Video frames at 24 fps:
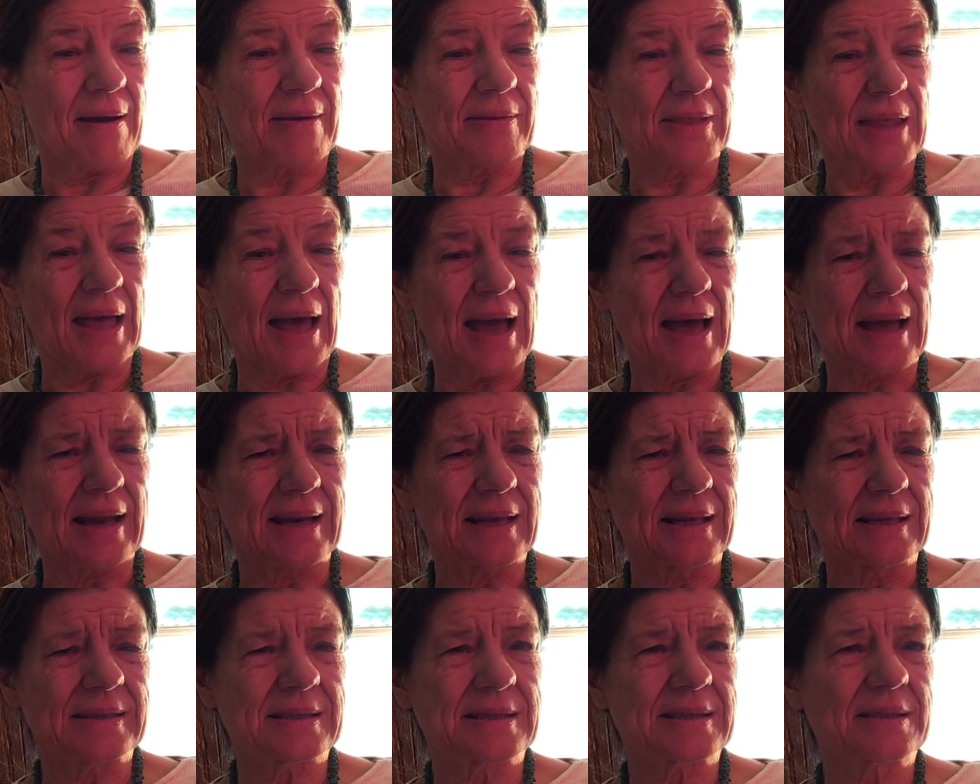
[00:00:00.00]
that
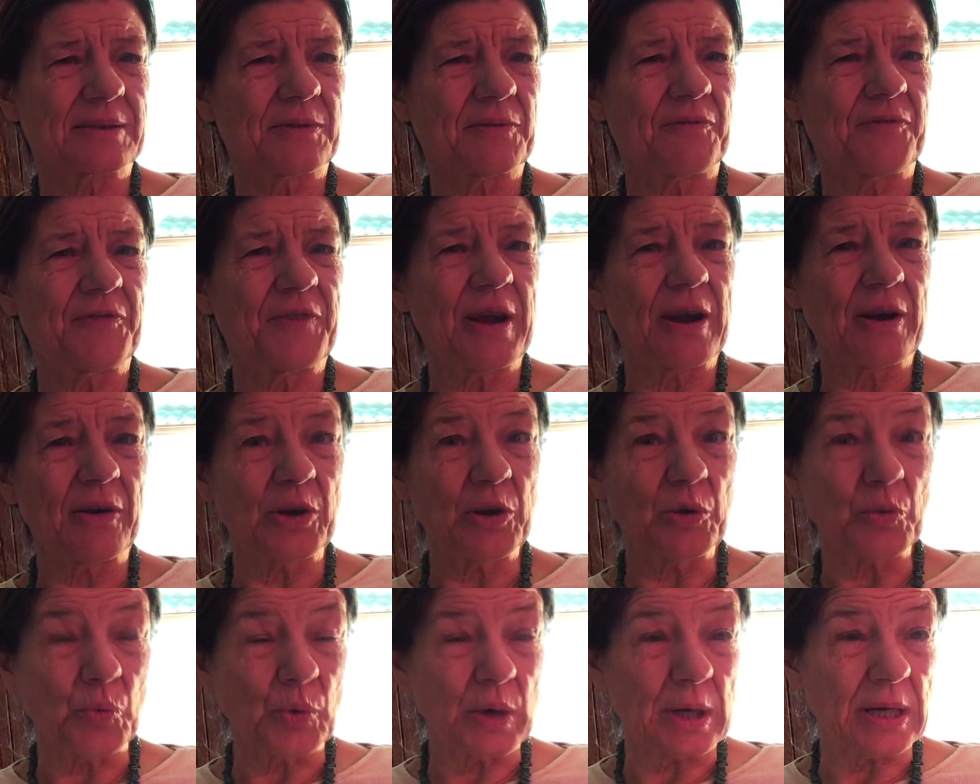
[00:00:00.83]
it's
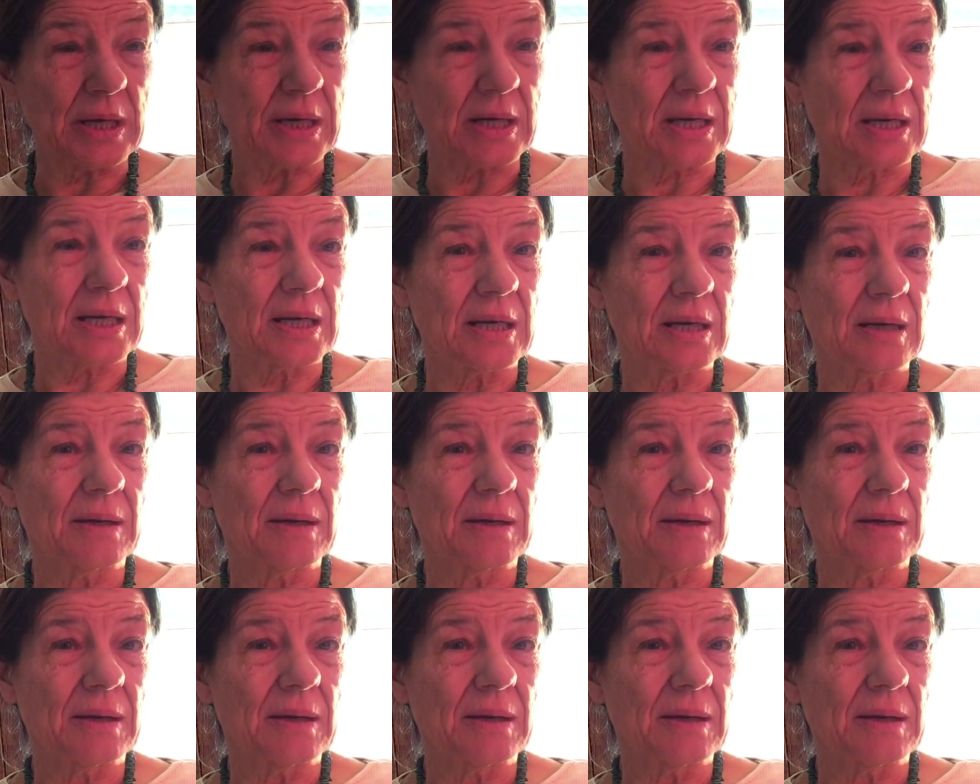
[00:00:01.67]
very weak